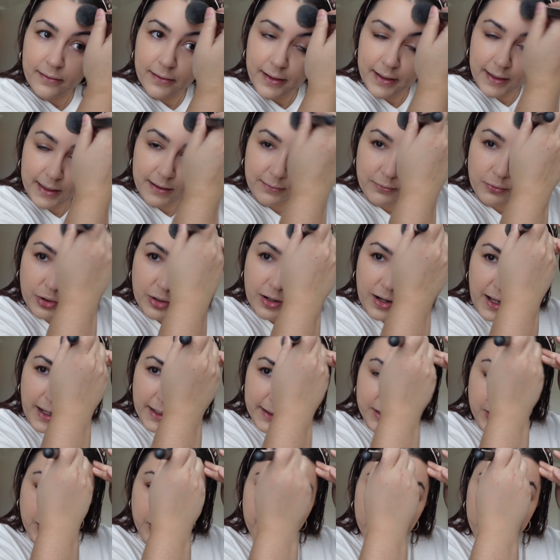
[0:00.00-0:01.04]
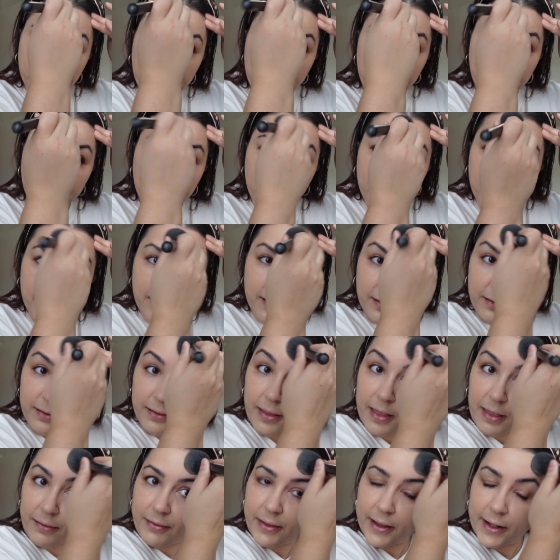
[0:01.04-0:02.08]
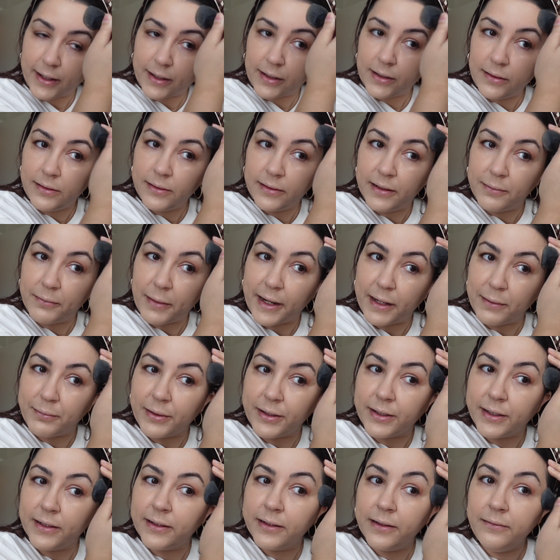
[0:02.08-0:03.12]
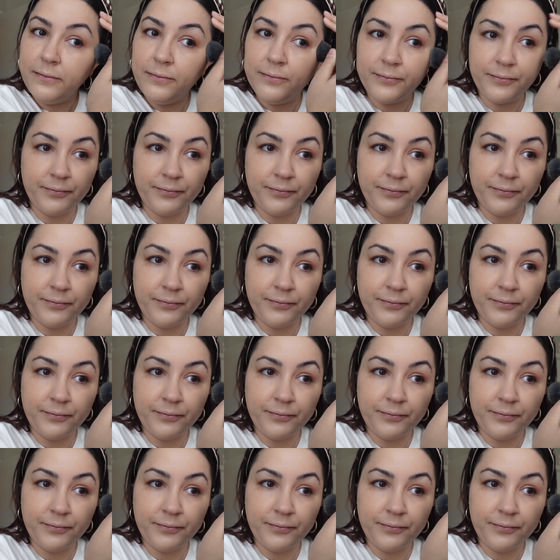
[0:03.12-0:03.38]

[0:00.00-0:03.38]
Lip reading: any more hot and humid than there, in my opinion.